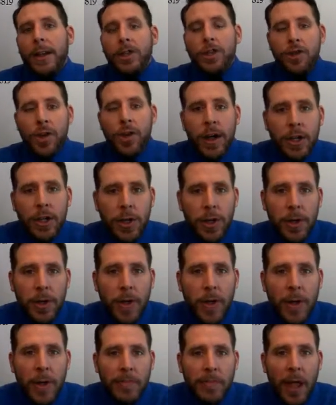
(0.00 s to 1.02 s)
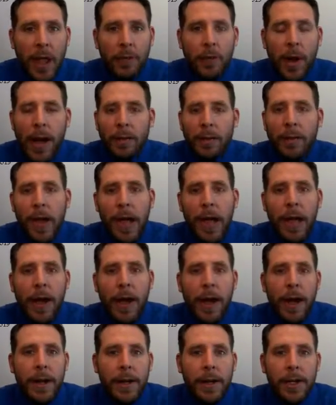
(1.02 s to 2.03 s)
structure. If you have
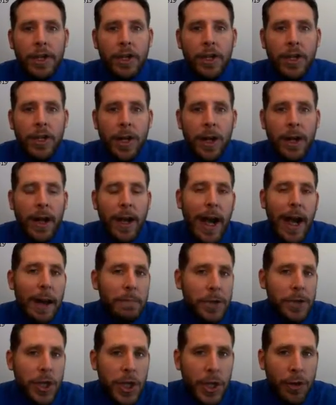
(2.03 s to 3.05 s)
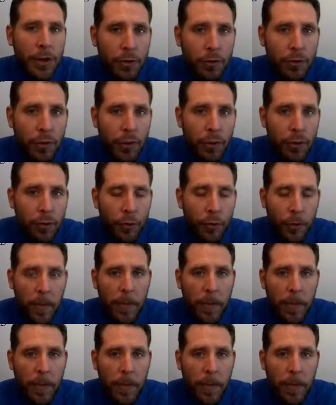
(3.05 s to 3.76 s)
a comp shingle roof